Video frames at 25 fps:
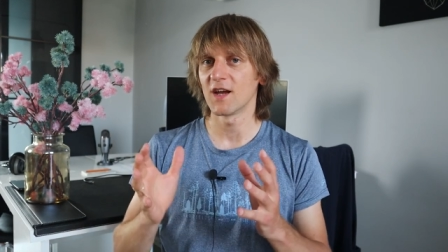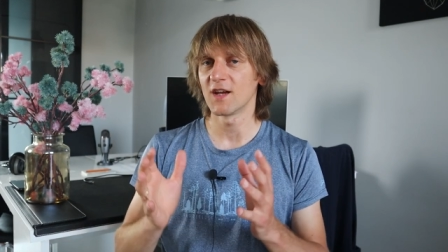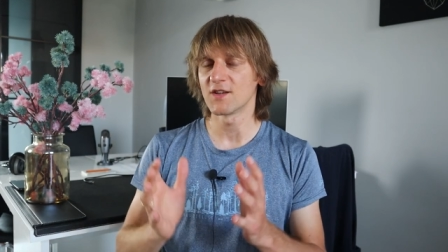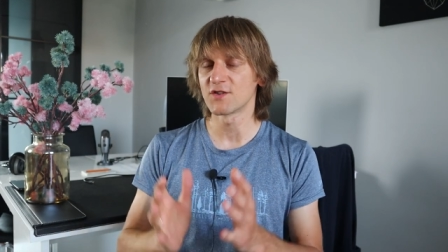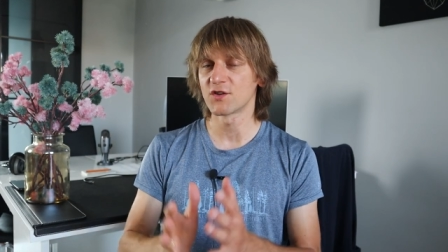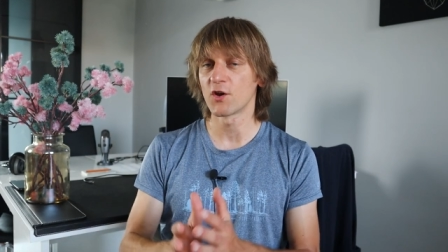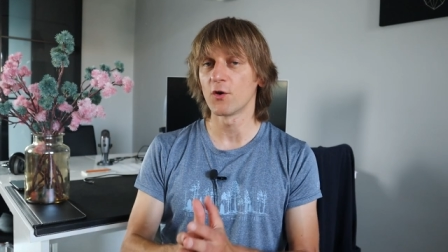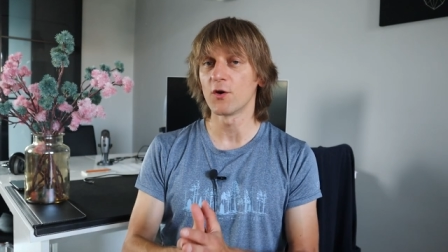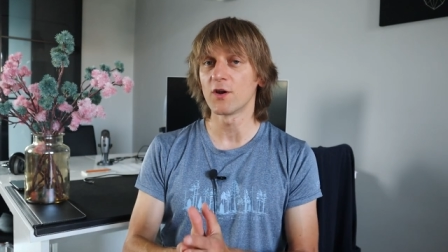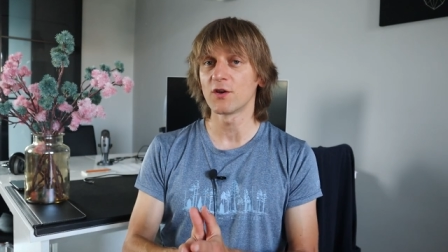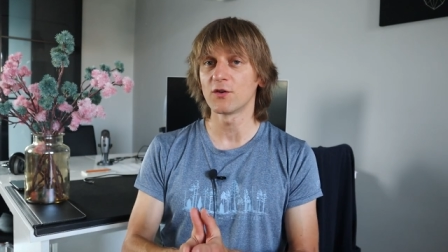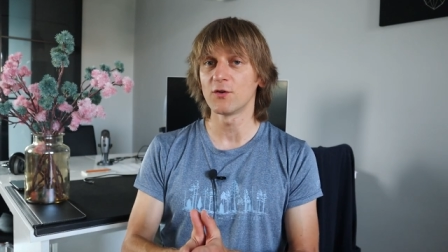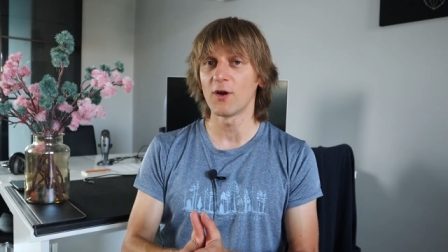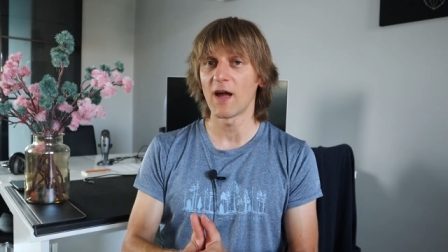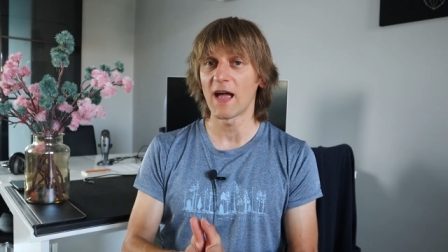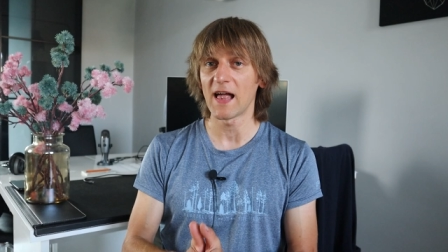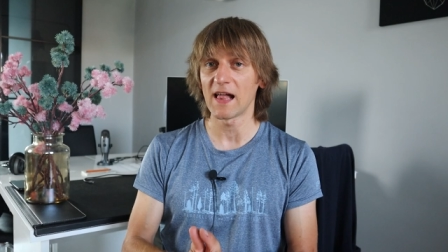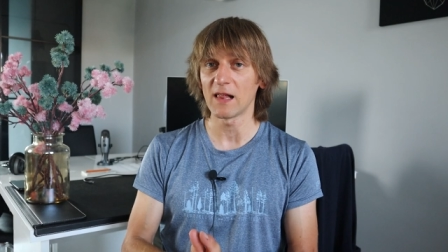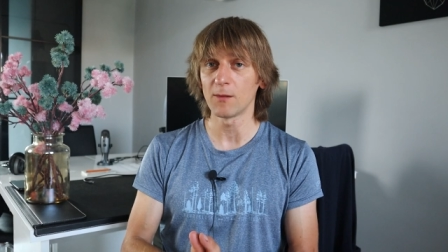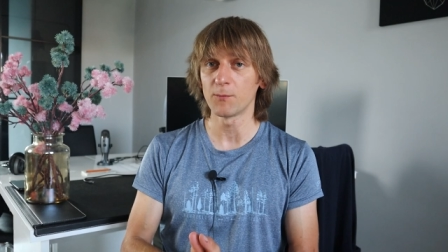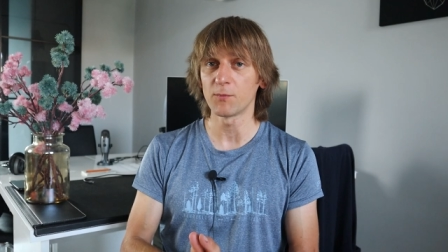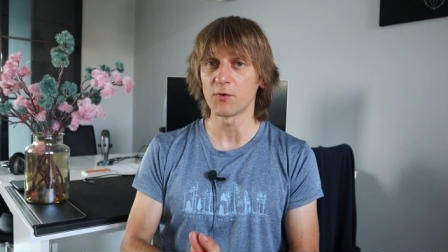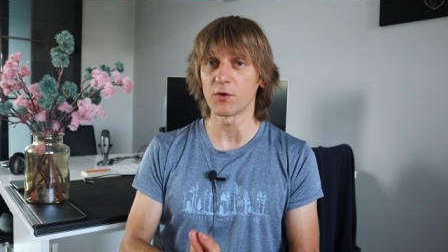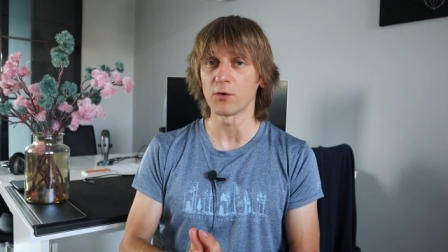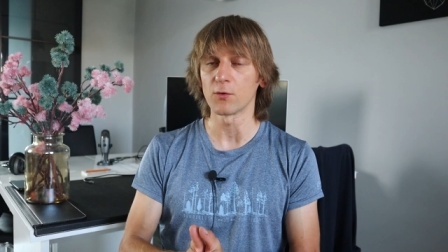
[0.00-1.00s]
is going to
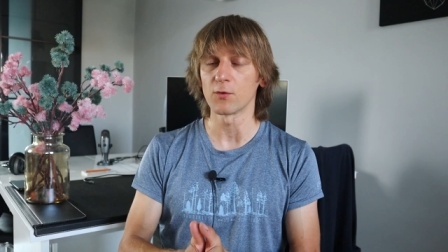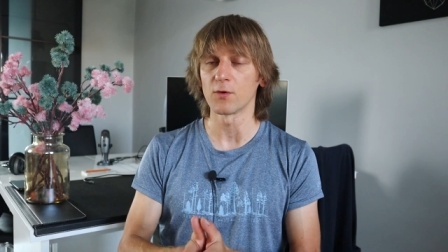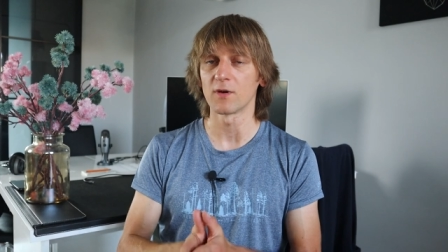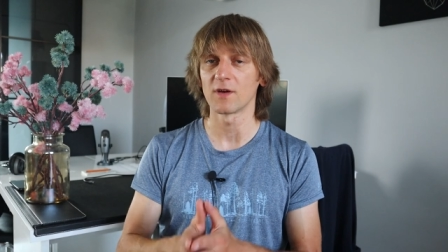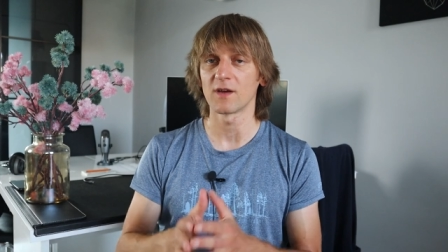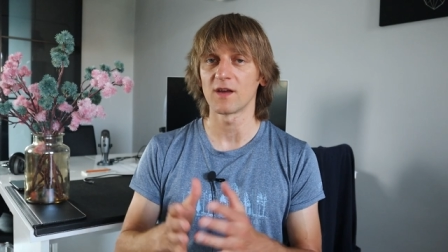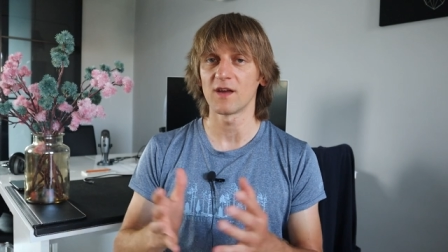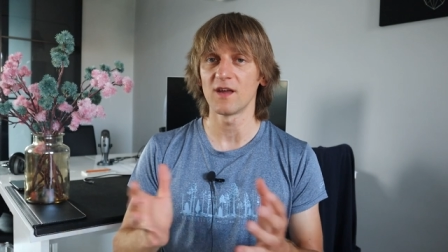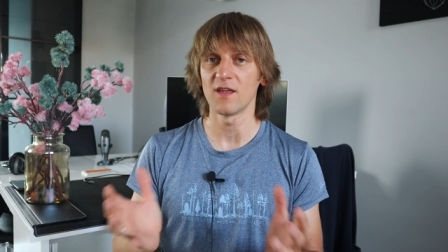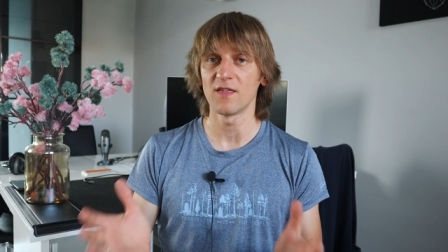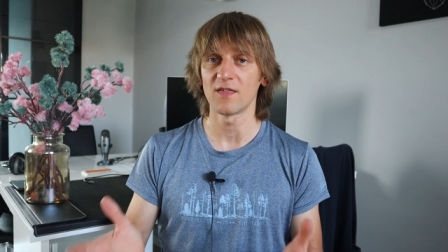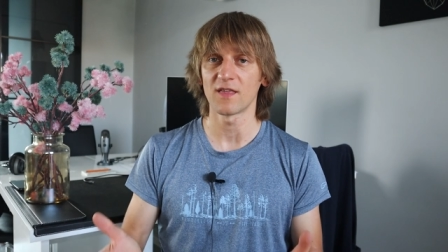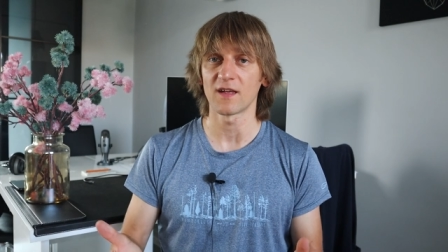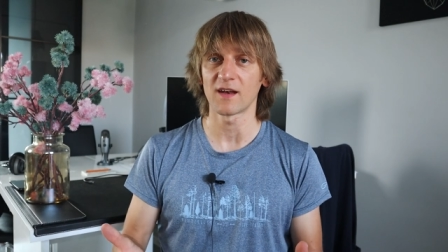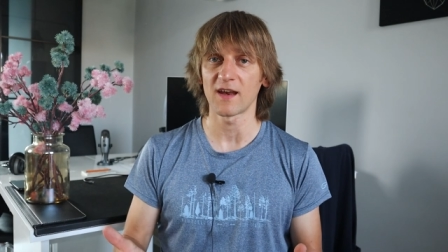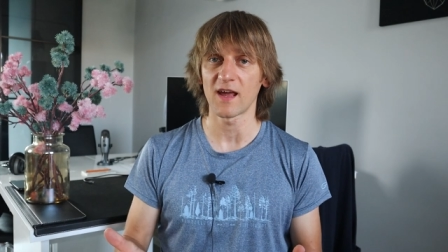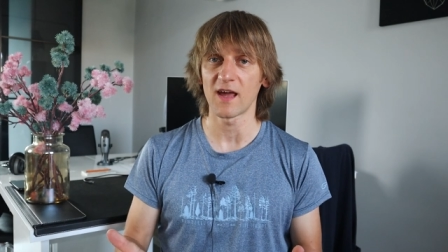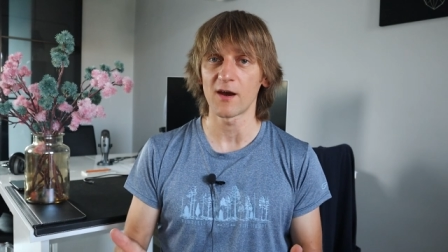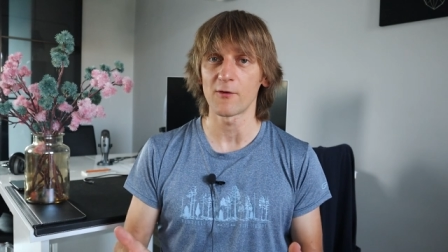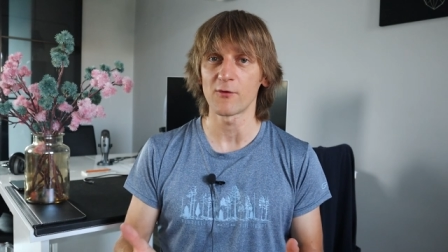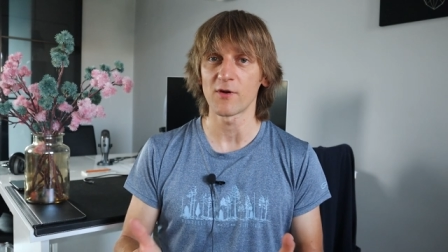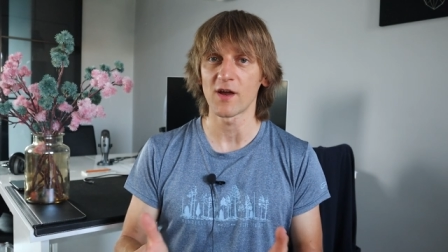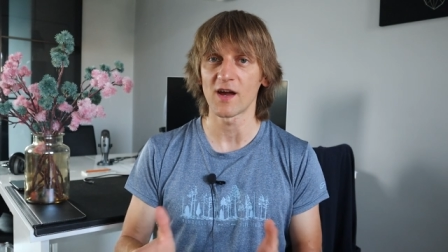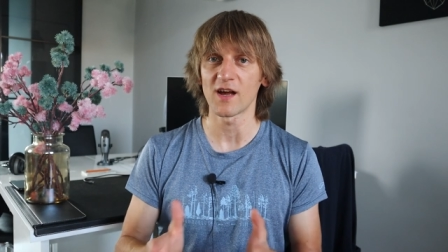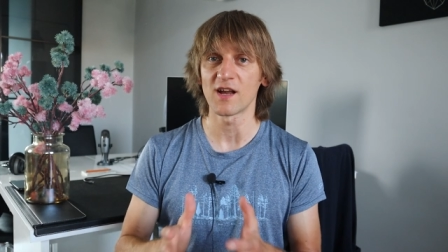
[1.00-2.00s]
help you in that
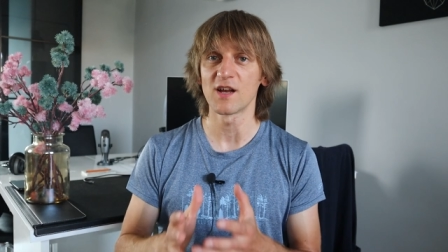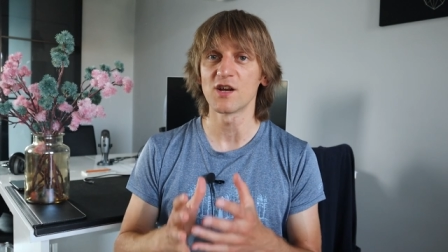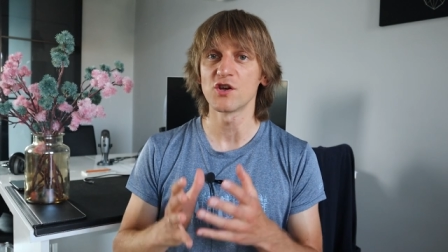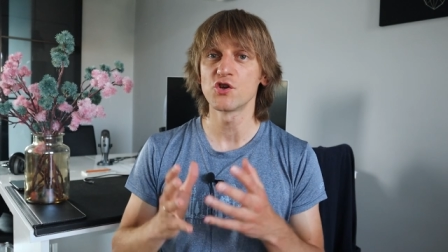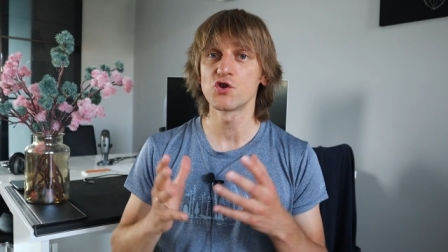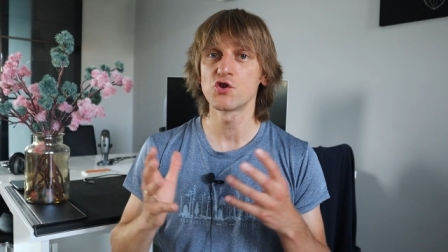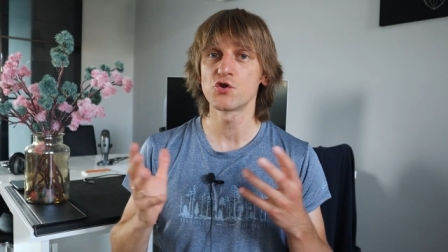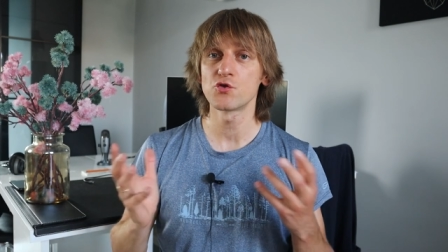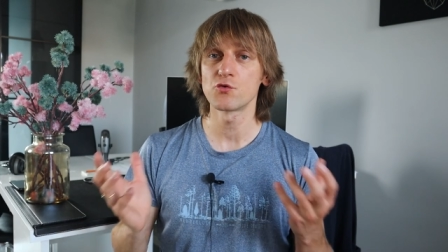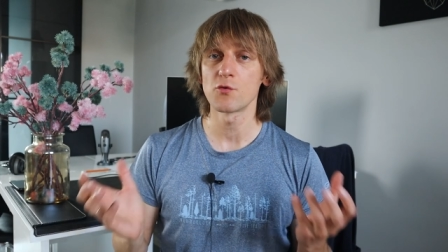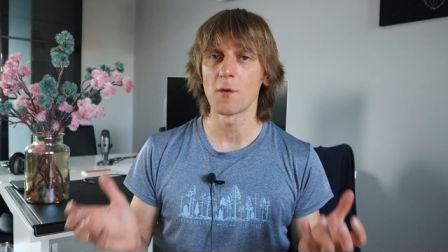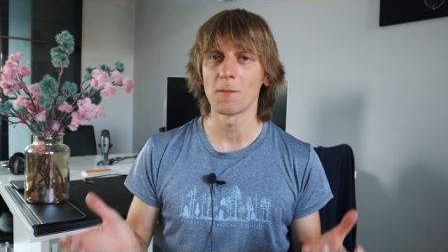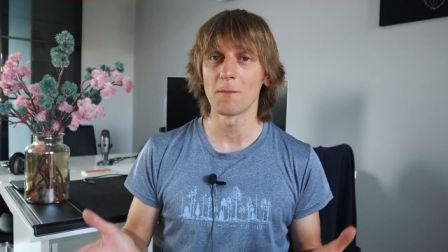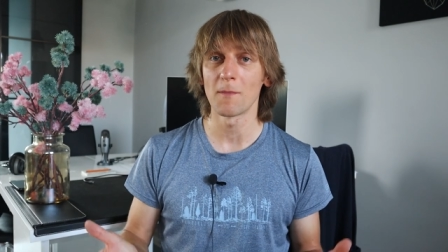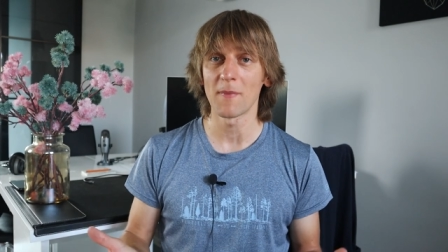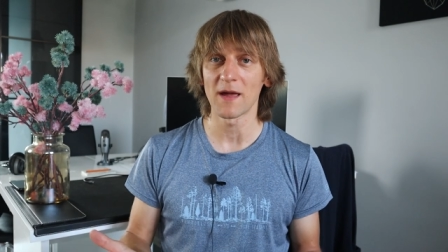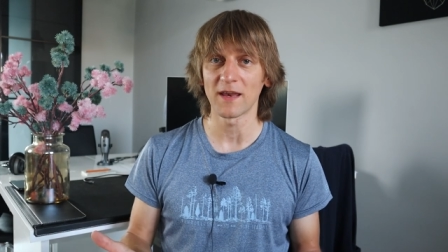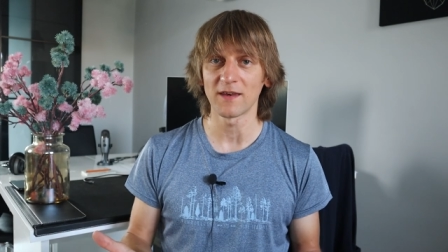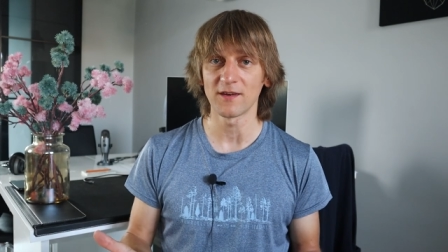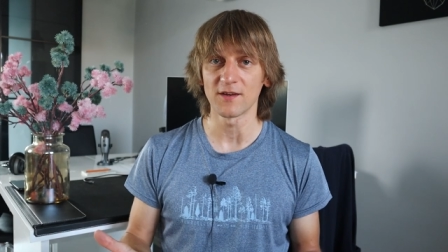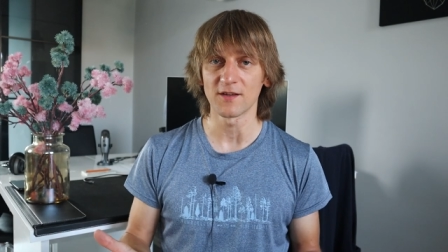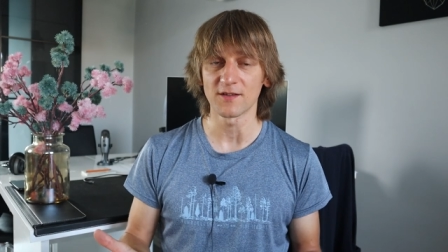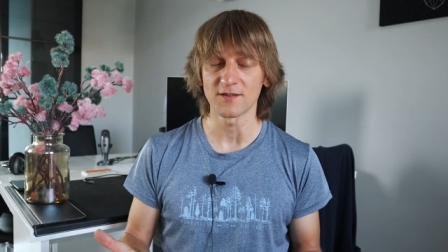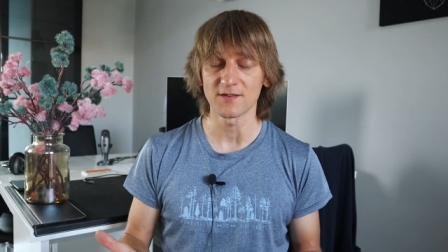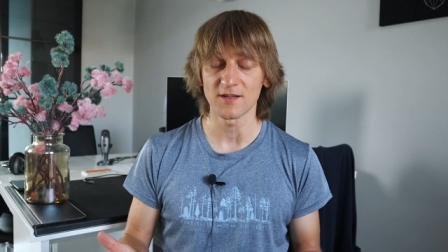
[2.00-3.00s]
area
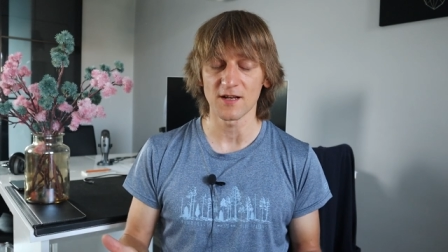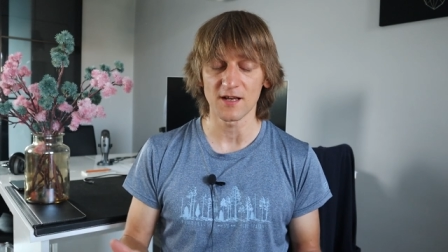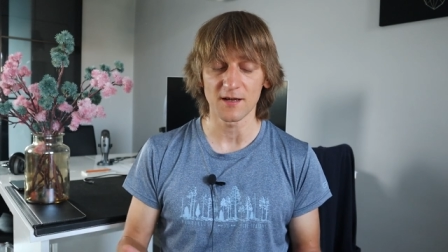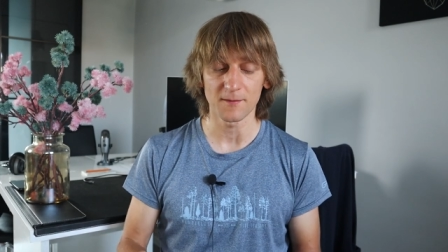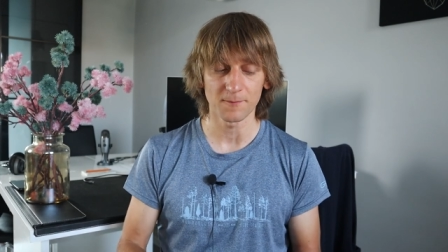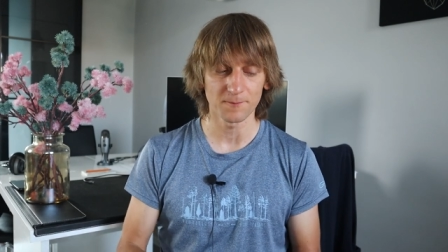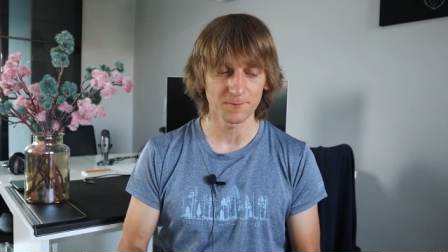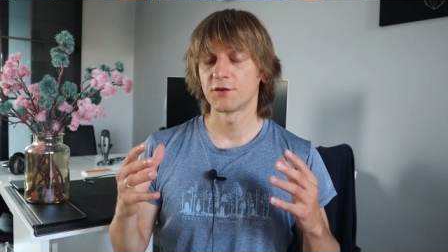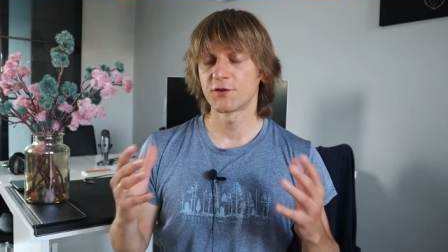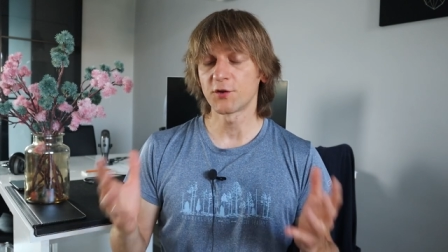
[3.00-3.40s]
tremendously.